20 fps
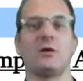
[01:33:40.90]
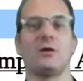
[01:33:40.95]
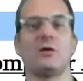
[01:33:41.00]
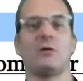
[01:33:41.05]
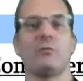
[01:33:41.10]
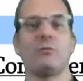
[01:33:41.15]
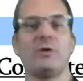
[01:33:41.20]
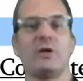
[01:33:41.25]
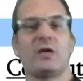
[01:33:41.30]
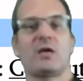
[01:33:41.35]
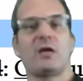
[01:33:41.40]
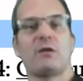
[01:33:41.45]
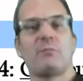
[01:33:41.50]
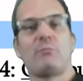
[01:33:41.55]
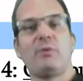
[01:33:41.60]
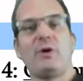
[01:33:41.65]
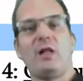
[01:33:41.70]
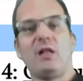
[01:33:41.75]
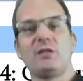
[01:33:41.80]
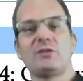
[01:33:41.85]
we can
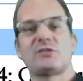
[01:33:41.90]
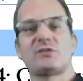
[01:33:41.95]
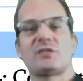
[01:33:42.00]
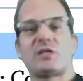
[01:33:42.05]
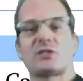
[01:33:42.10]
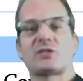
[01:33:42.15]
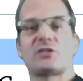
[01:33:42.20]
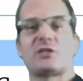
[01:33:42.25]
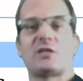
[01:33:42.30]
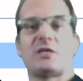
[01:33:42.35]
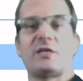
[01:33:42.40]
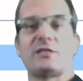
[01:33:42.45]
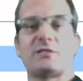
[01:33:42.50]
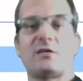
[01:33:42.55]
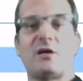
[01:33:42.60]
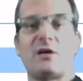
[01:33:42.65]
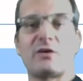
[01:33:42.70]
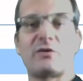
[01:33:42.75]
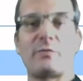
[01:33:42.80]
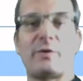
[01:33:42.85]
build such a nice
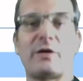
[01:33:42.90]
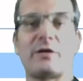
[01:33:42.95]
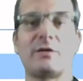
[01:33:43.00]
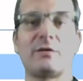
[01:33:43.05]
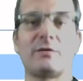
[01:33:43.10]
hardware.